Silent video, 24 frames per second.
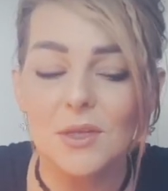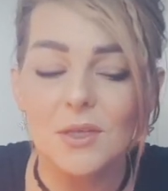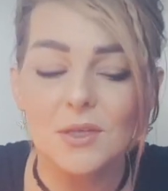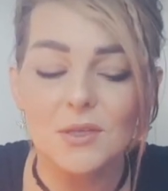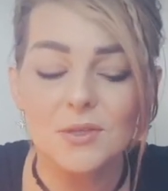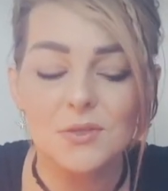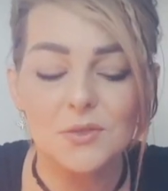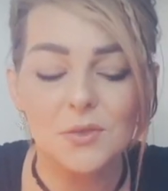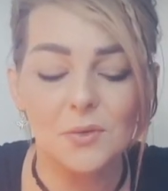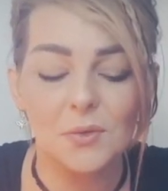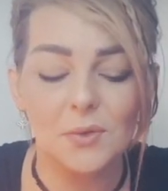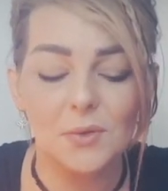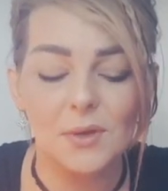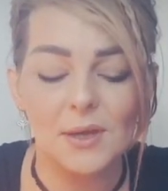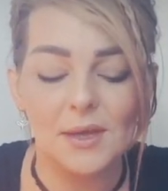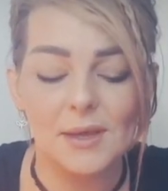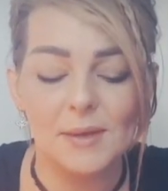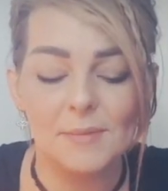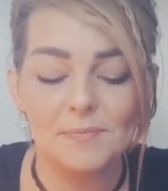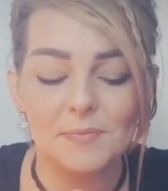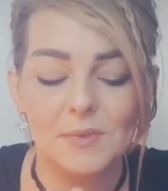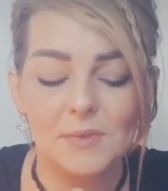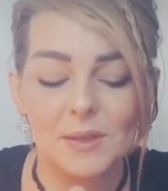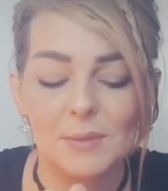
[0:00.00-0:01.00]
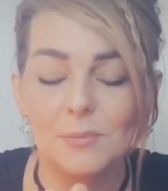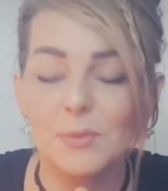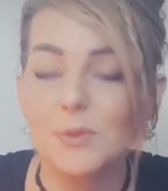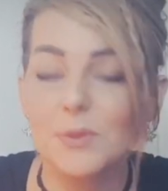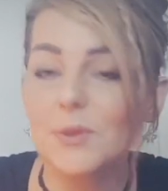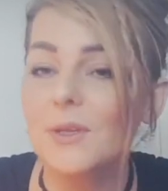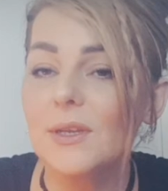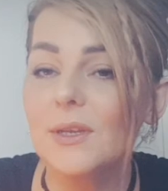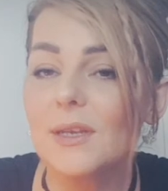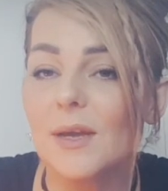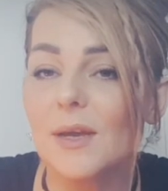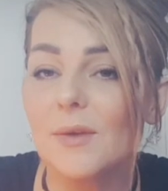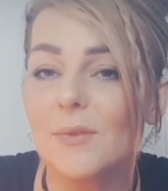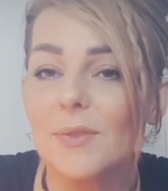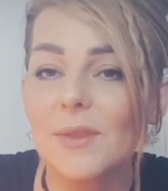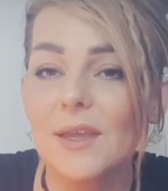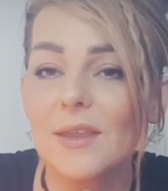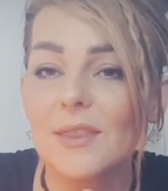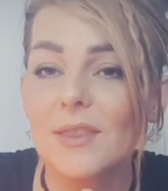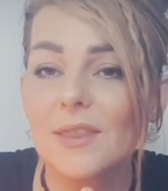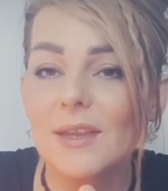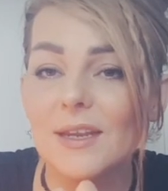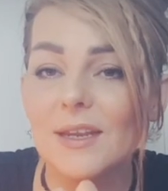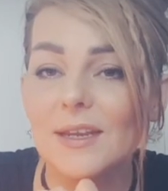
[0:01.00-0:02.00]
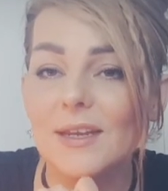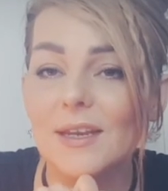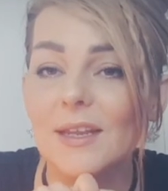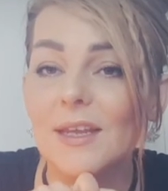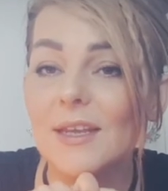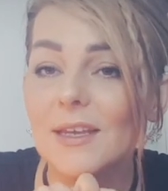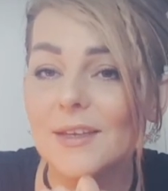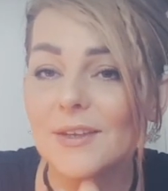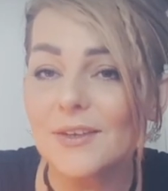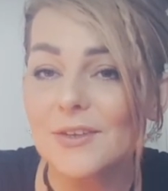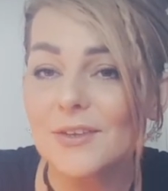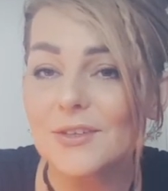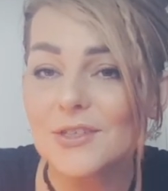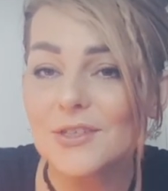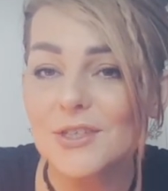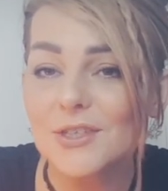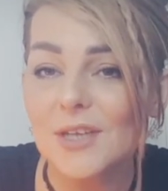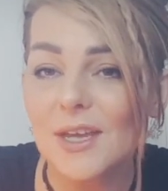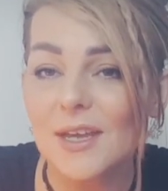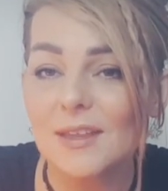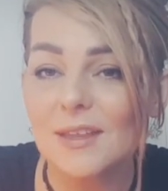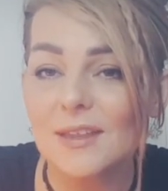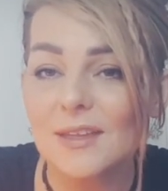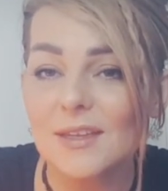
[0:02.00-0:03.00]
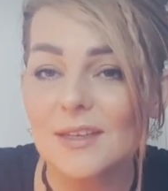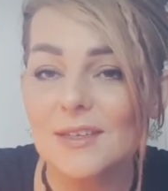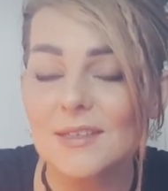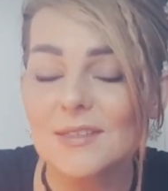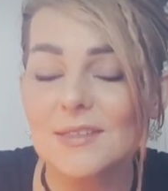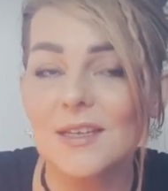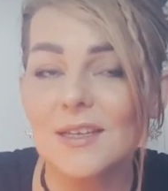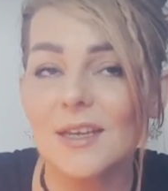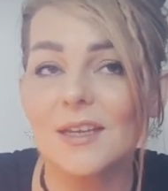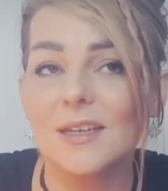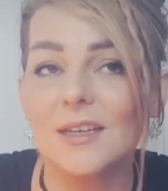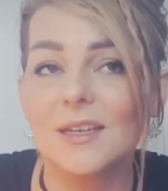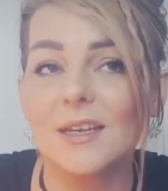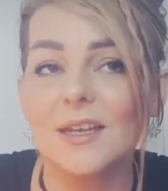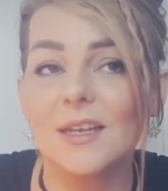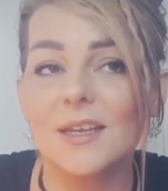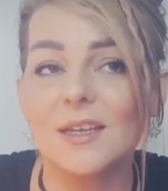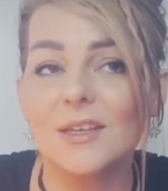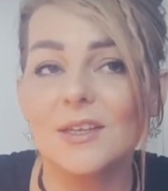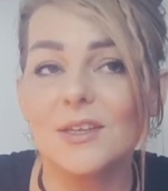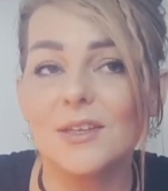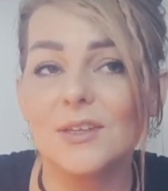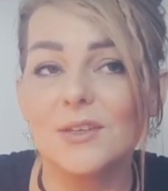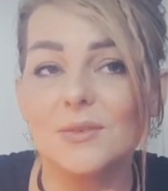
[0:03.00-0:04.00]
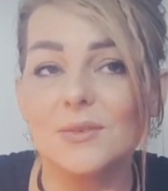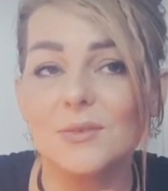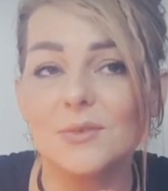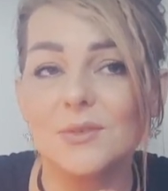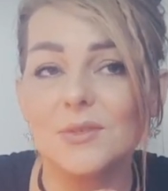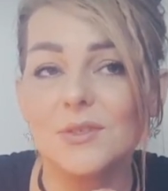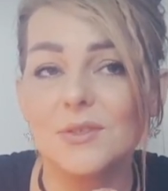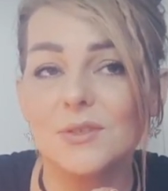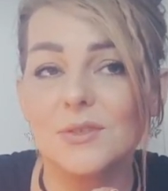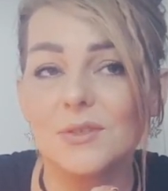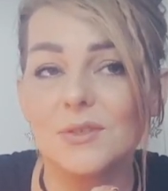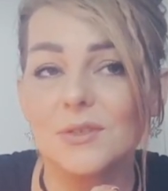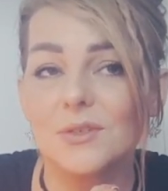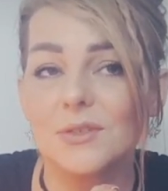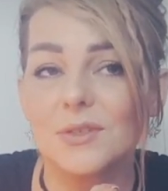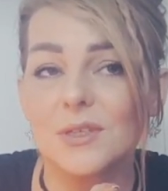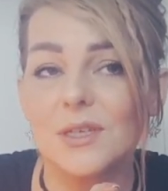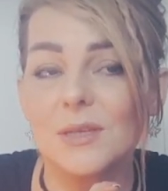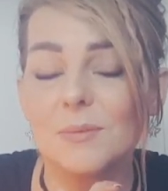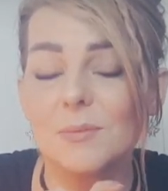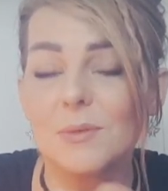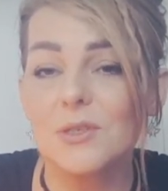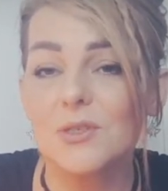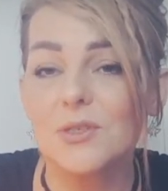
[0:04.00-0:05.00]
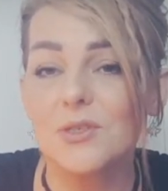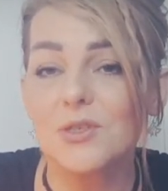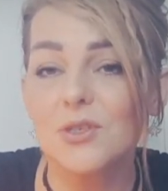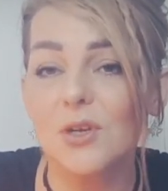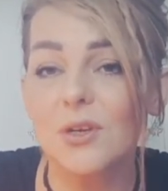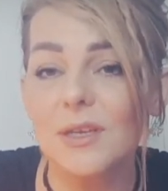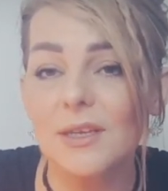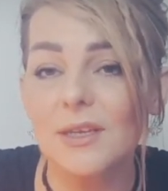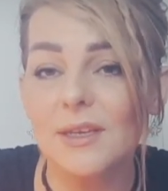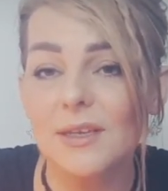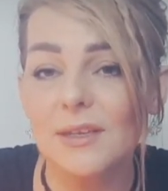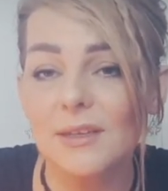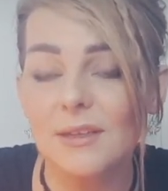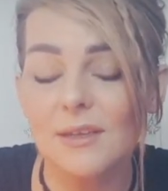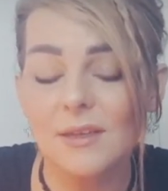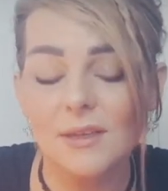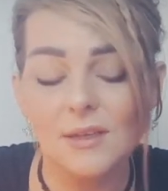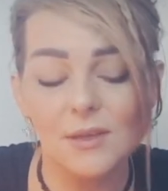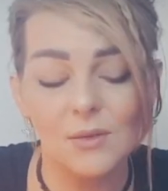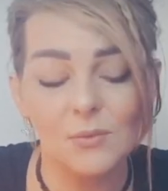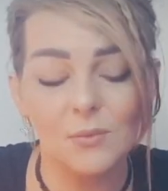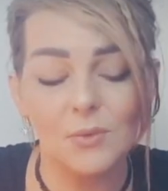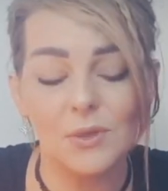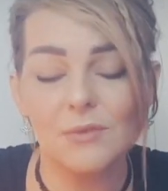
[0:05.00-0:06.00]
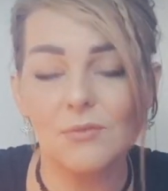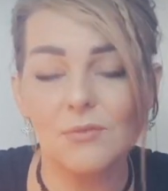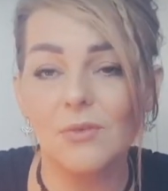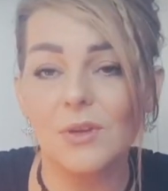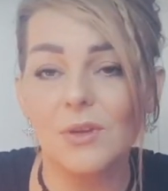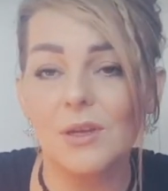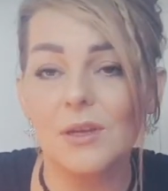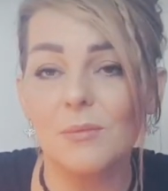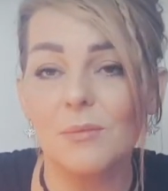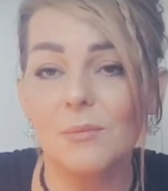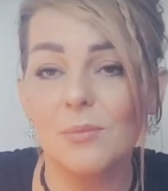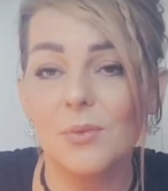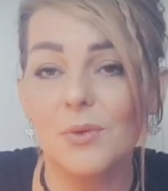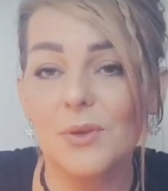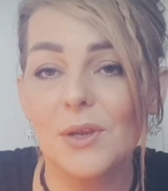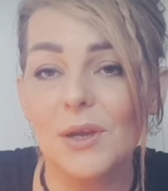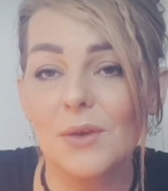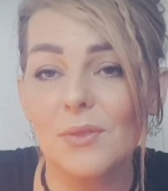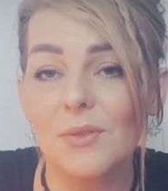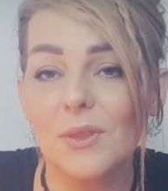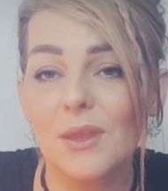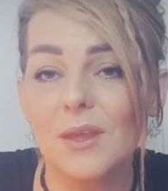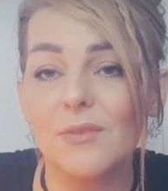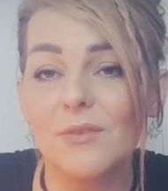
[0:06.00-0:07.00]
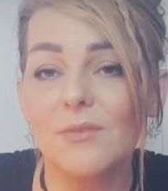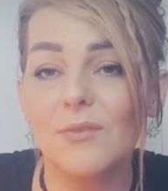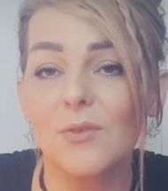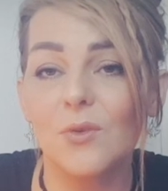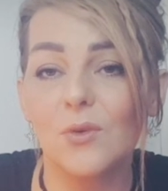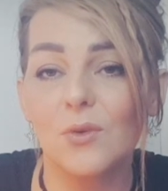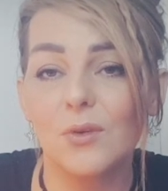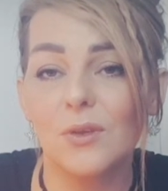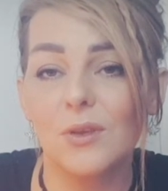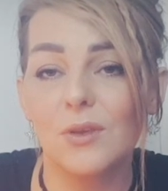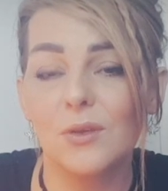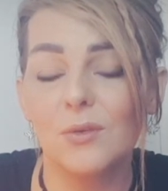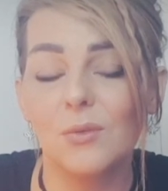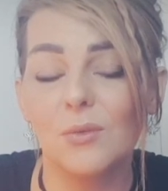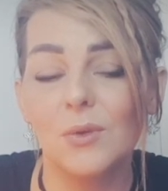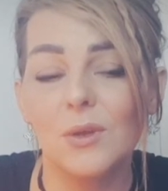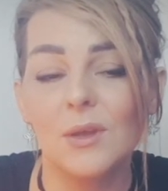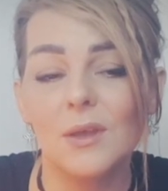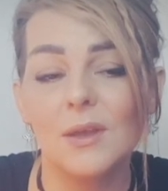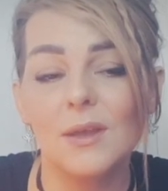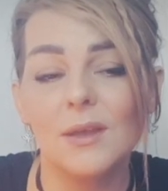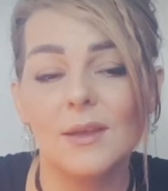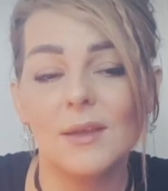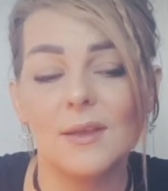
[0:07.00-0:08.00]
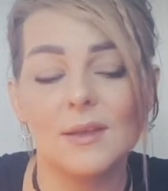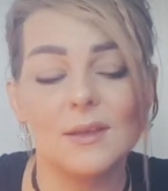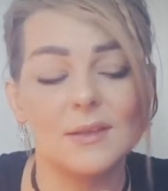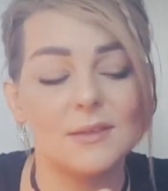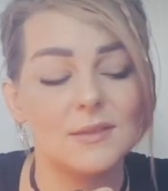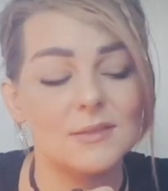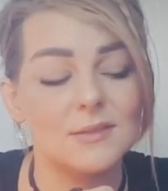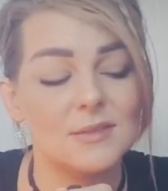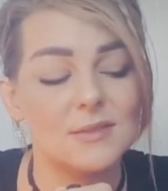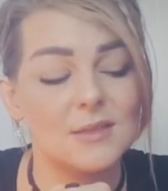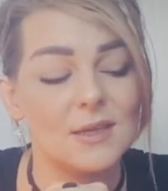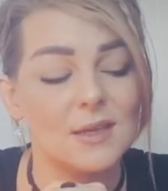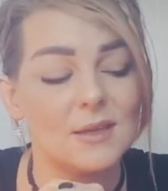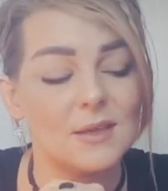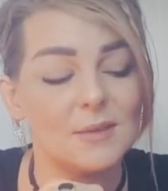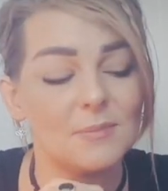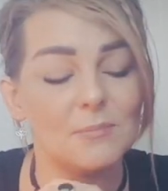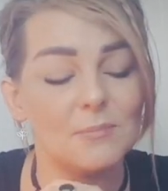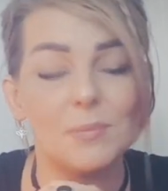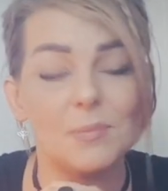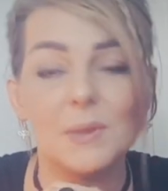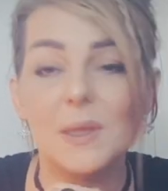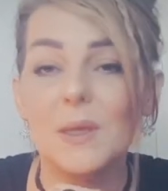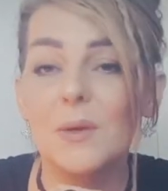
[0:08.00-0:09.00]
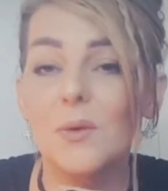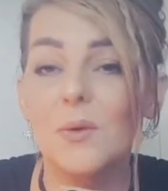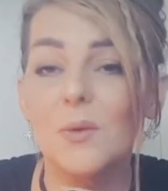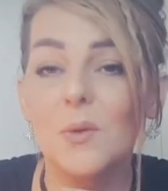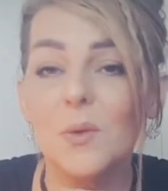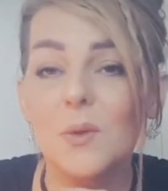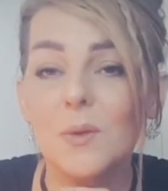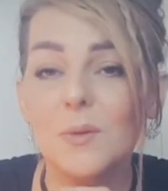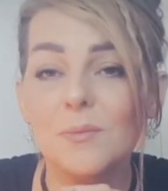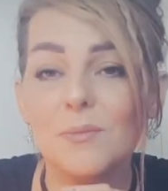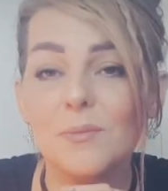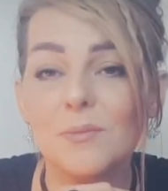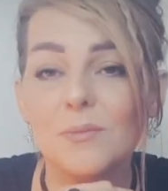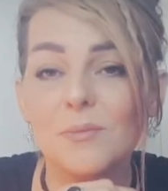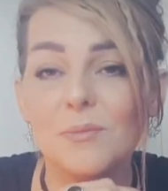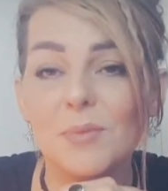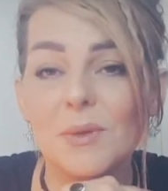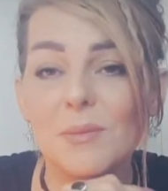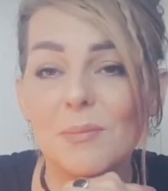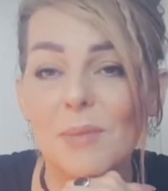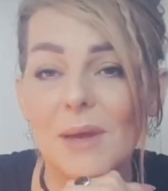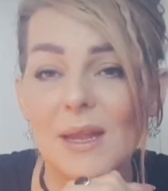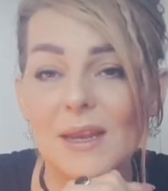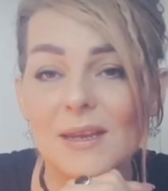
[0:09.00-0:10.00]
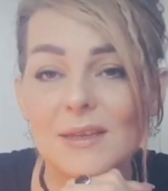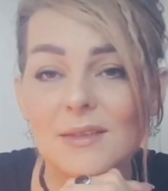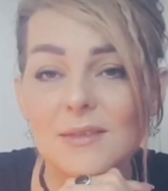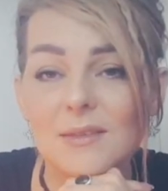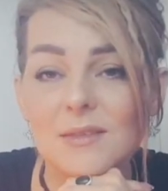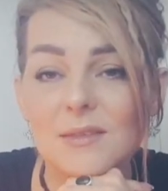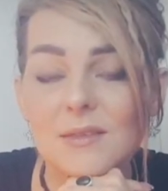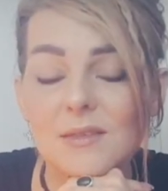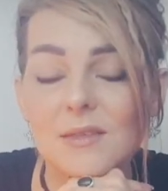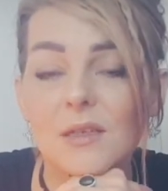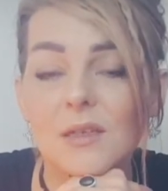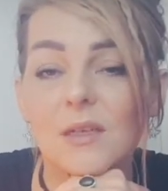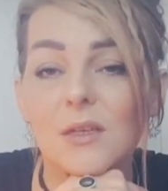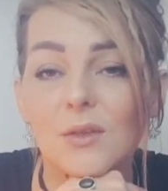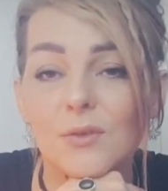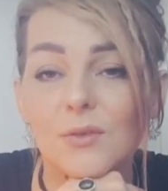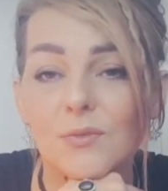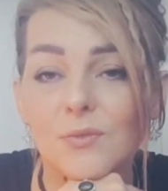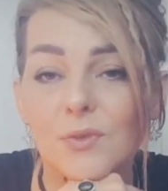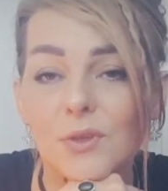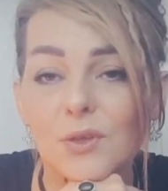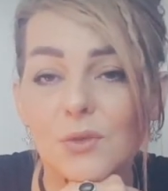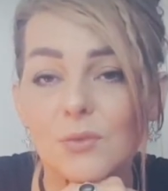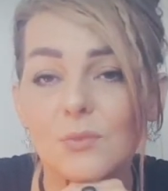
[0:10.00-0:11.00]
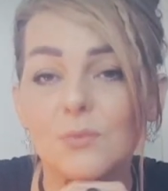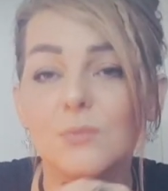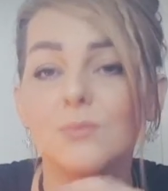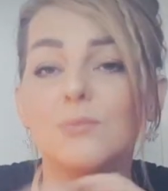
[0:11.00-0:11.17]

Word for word: So um, I'm putting it out there that I'd like you to share this. I'd like you to keep enjoying whatever I can put out there for you and uh, be whole, be balanced. I love you.